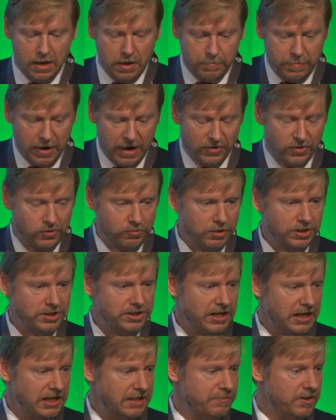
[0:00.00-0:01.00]
PAS
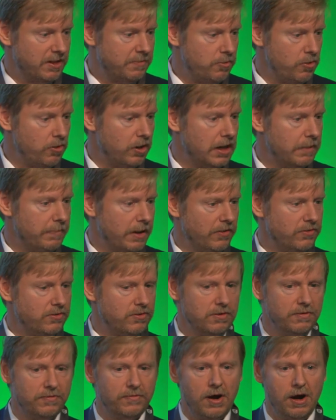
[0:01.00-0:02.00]
28 has been spoken about
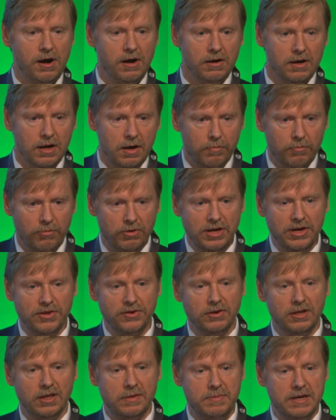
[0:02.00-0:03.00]
so far. Maria is
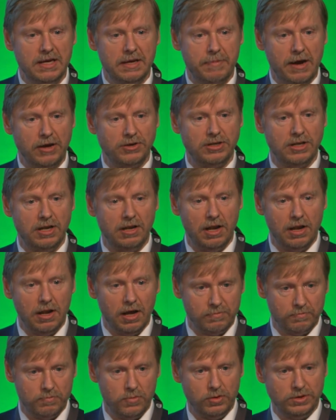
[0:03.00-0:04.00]
going to speak about it in a
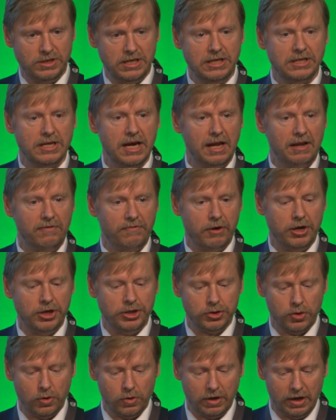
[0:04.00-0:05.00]
lot more detail very
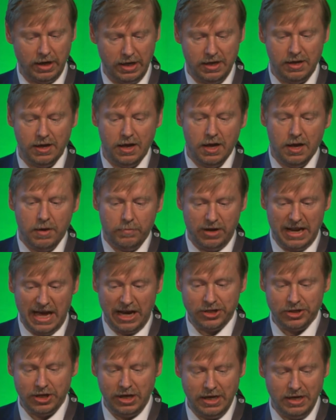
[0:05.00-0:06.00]
shortly, but
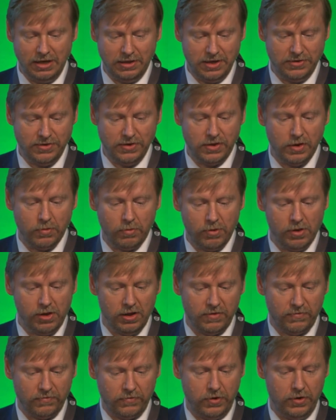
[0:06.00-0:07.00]
actually this is the
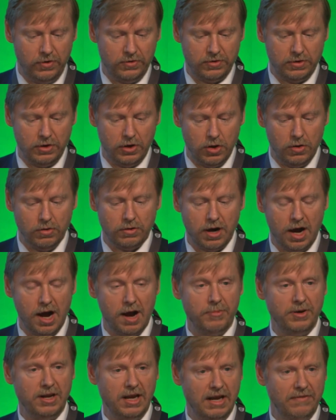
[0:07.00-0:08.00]
world's first low
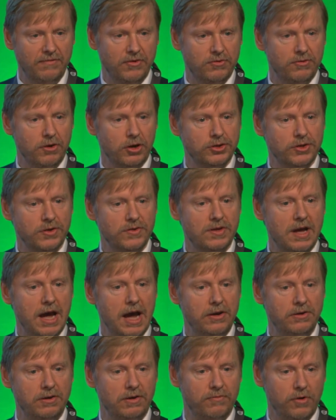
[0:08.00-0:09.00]
carbon infrastructure
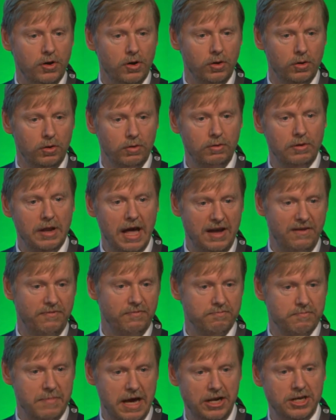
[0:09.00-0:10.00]
standard for whole life
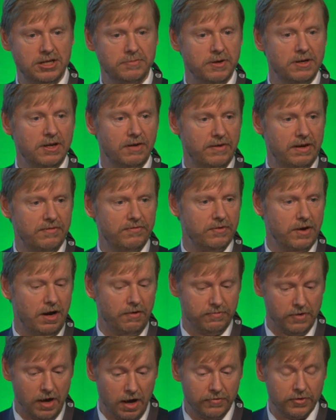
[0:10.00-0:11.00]
management
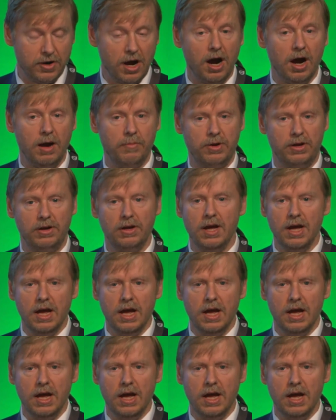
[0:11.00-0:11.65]
of carbon.